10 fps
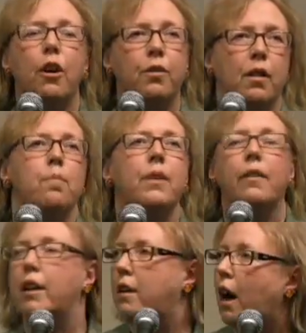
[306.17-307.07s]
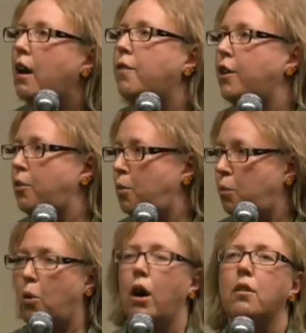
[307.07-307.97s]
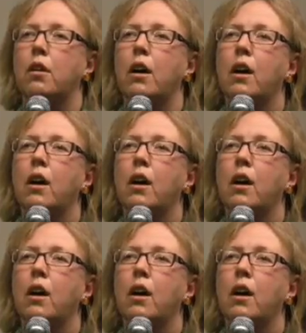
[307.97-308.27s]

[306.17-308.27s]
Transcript: of something that none of us would want.